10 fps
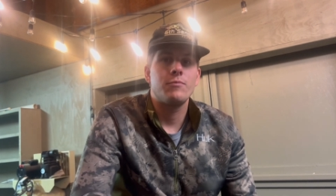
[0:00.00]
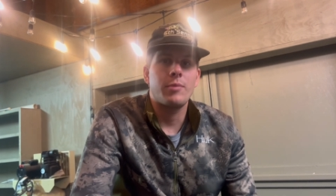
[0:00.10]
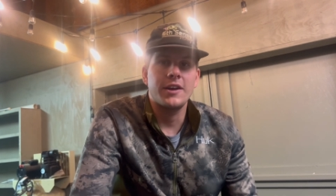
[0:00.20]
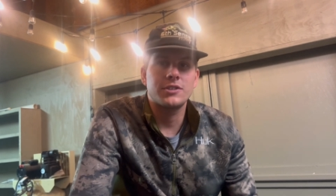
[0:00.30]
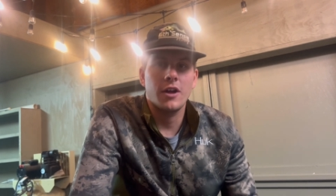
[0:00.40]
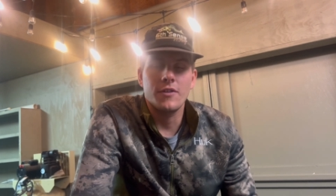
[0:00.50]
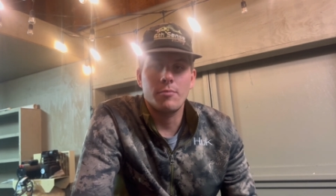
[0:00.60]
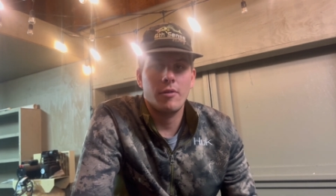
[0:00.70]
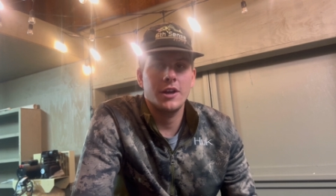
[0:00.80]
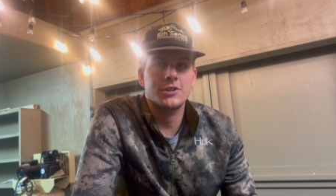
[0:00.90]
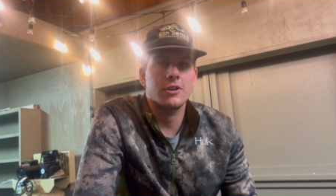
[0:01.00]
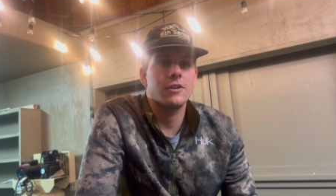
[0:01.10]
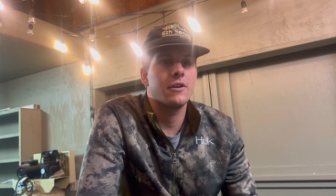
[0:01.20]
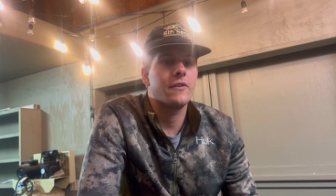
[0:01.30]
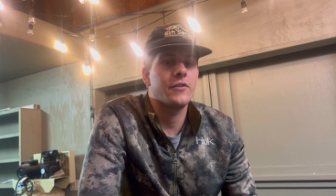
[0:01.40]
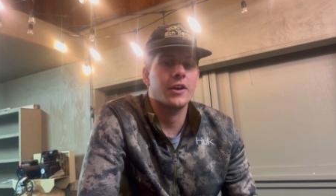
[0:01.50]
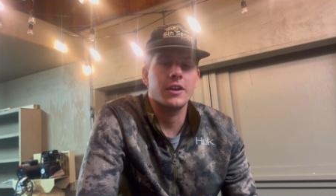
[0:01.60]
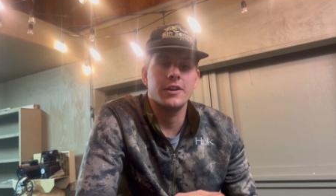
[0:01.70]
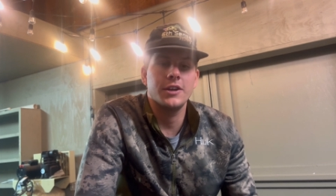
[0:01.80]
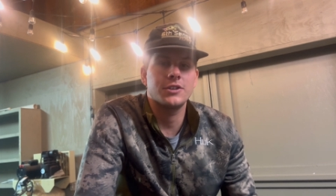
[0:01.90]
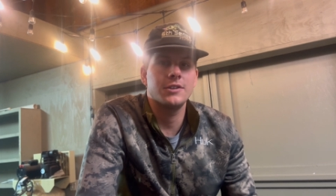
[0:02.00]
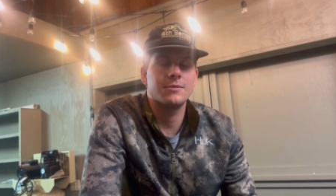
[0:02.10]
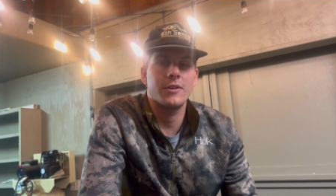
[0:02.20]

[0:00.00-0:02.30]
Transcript: based on the pressure, the conditions,